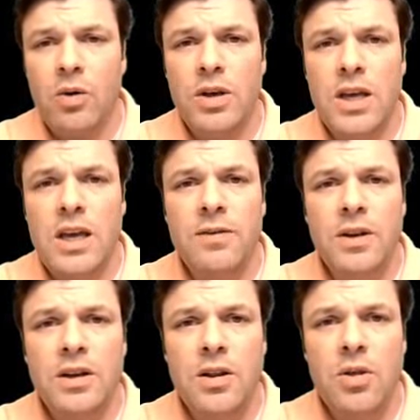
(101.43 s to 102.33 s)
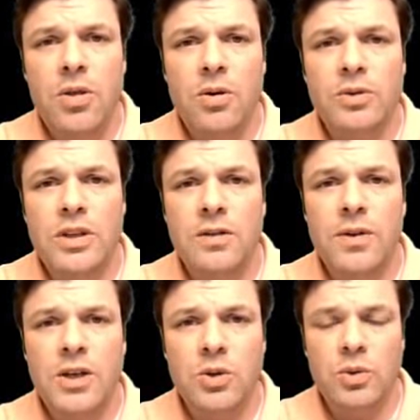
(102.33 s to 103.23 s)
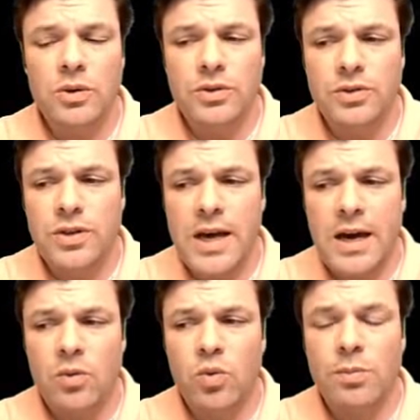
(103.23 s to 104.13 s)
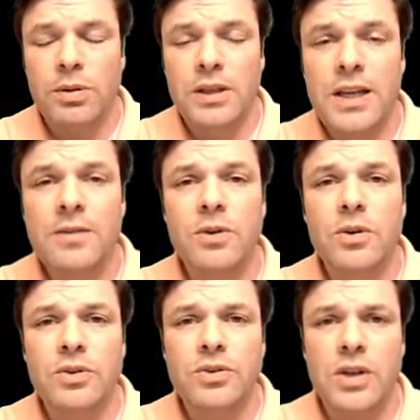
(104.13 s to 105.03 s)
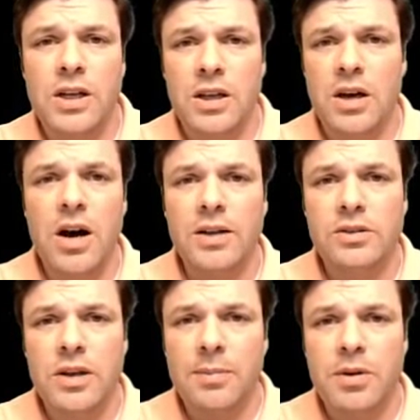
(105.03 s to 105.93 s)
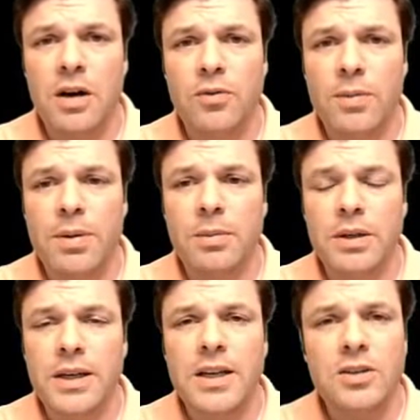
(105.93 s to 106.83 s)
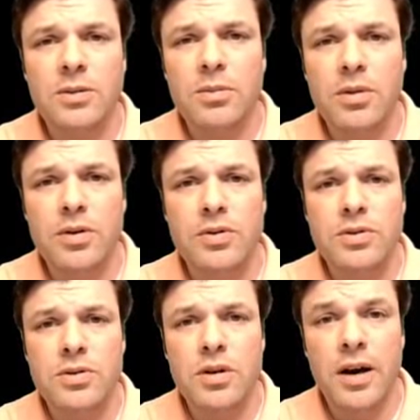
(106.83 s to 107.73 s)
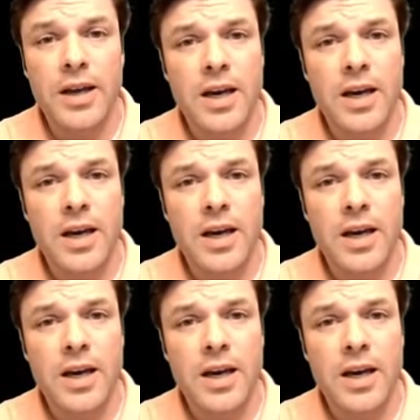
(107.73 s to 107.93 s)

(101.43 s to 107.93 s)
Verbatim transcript: Now, even those individuals that were believers in the concept of republicanism, there's,